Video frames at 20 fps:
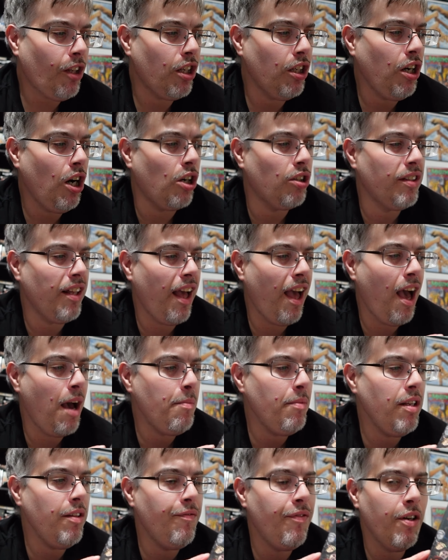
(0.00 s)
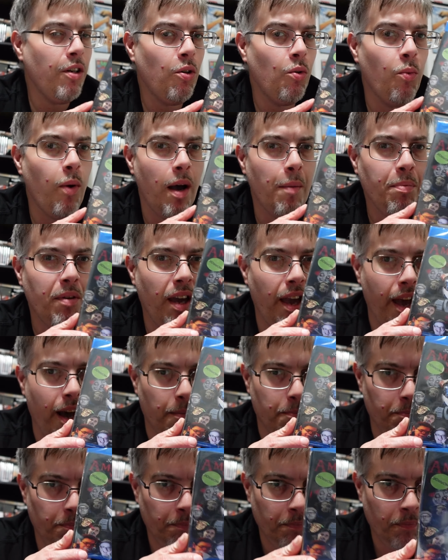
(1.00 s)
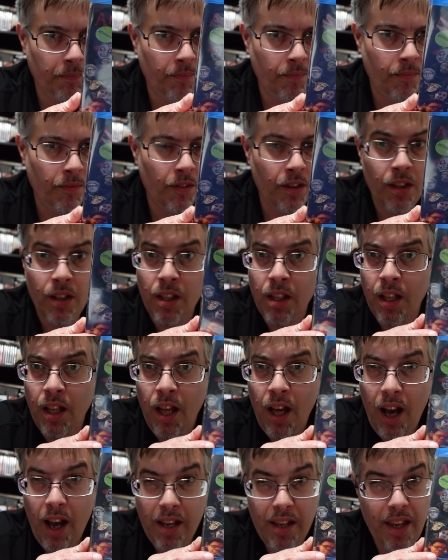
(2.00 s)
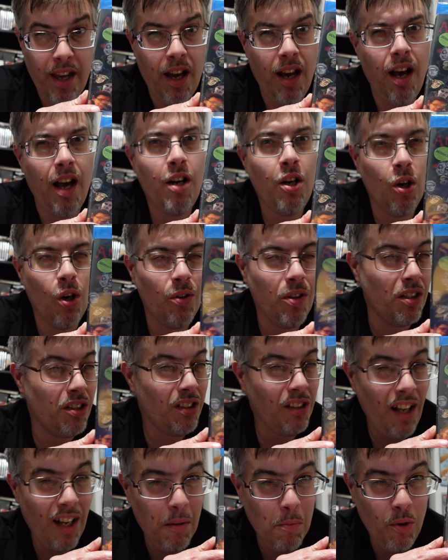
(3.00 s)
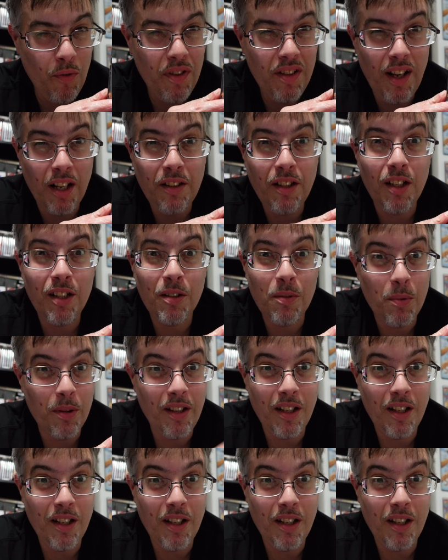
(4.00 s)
called Amityville Webcam. Yeah, I know. There's a lot of movies out there where